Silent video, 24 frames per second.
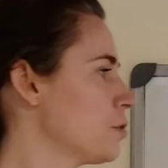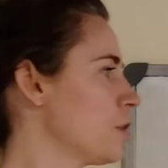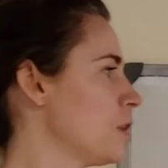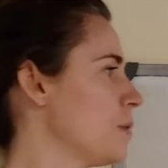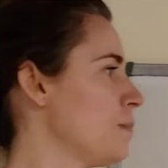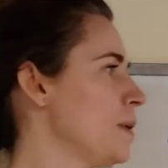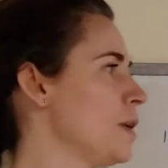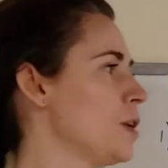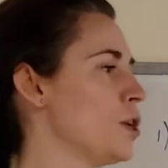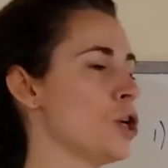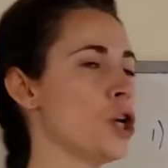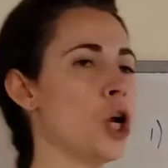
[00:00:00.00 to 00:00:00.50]
going to
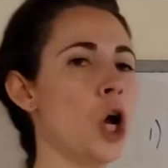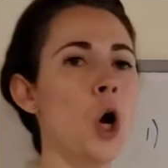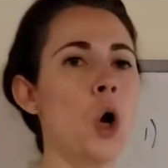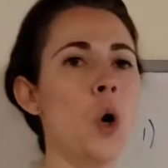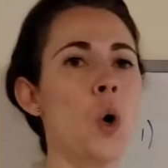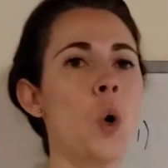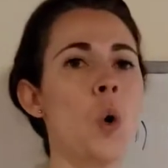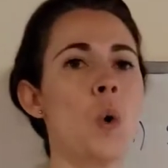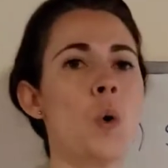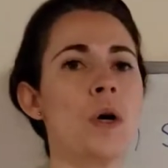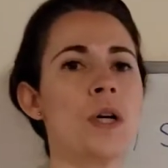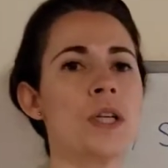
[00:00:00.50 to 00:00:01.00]
be
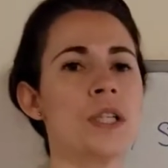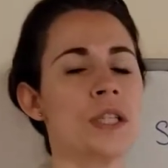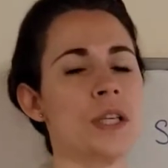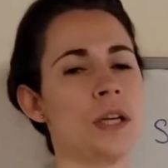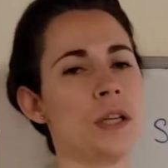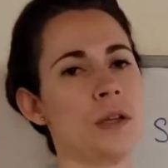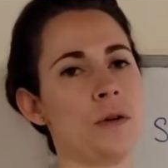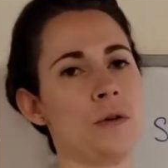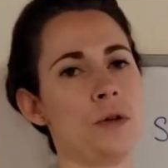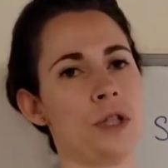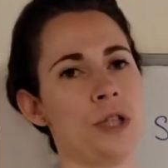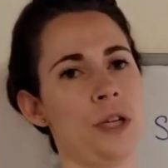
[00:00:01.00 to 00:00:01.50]
no
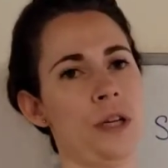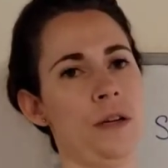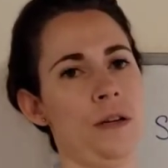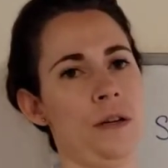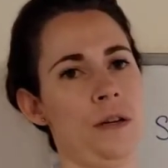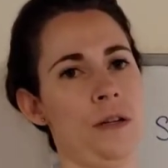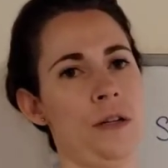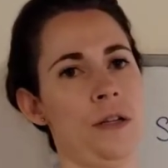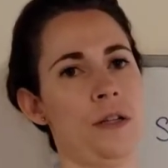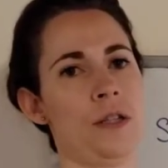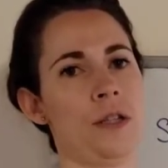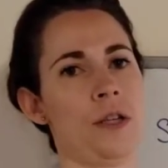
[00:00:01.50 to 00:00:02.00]
solution
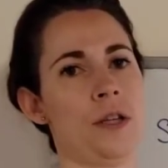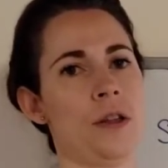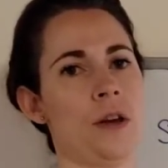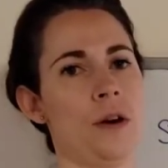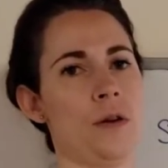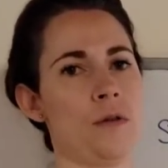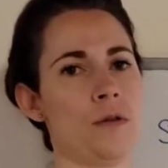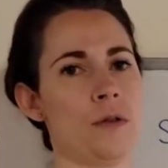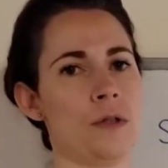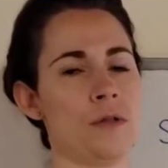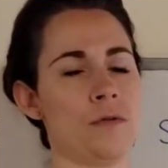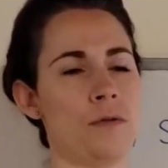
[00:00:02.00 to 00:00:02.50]
to
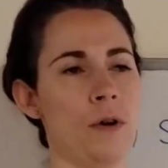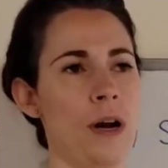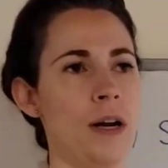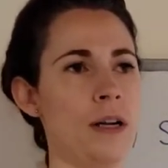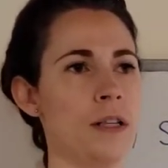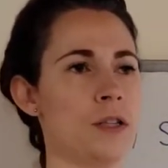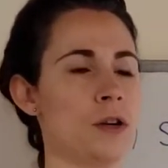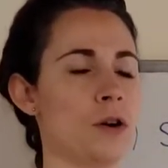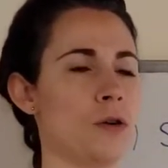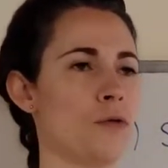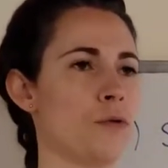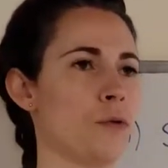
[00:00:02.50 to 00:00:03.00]
those, right?
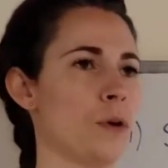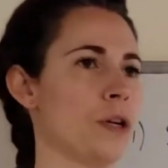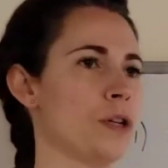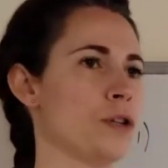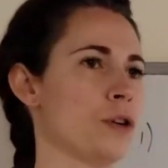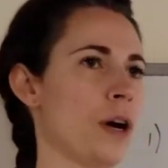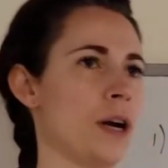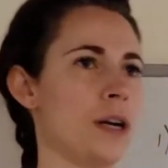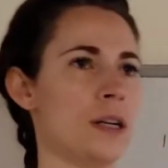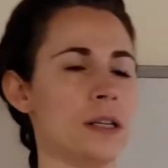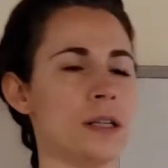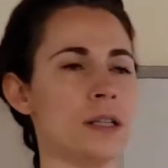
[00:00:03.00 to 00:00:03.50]
So if we
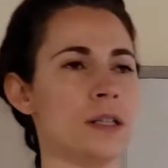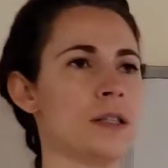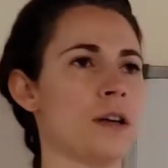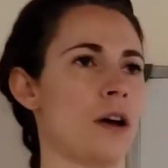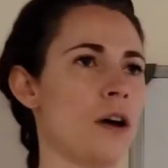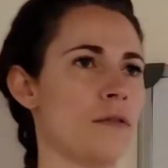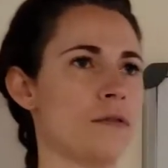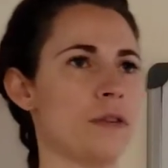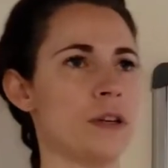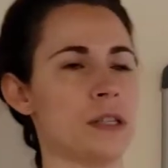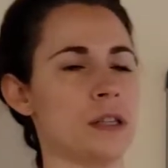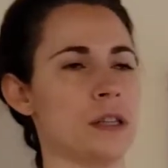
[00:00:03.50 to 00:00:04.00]
tried to
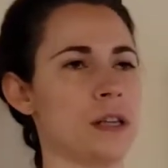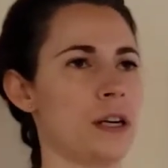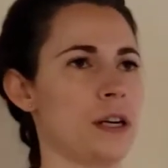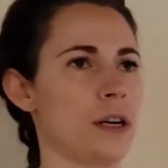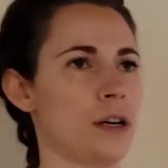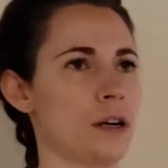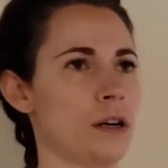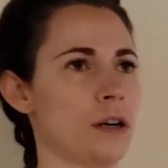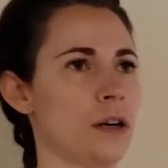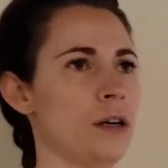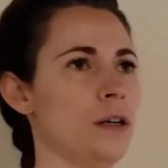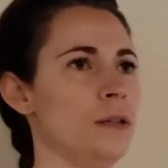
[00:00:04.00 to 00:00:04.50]
solve this
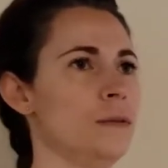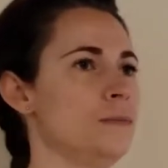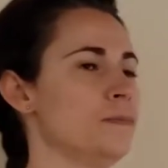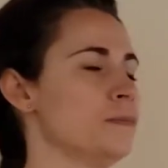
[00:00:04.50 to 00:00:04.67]
linear,